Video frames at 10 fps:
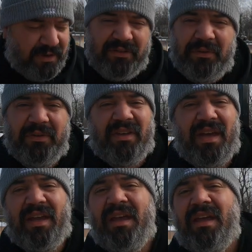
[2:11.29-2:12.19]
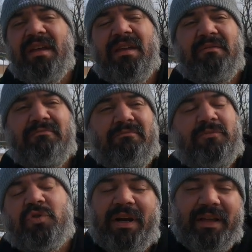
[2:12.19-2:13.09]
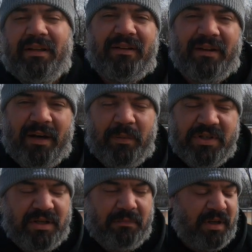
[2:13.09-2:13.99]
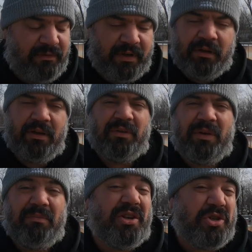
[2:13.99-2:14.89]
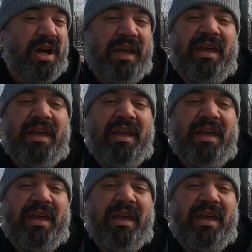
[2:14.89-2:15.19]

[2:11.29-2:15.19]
As soon as I try to get a little air, which I'm not very good at doing, but I'll try,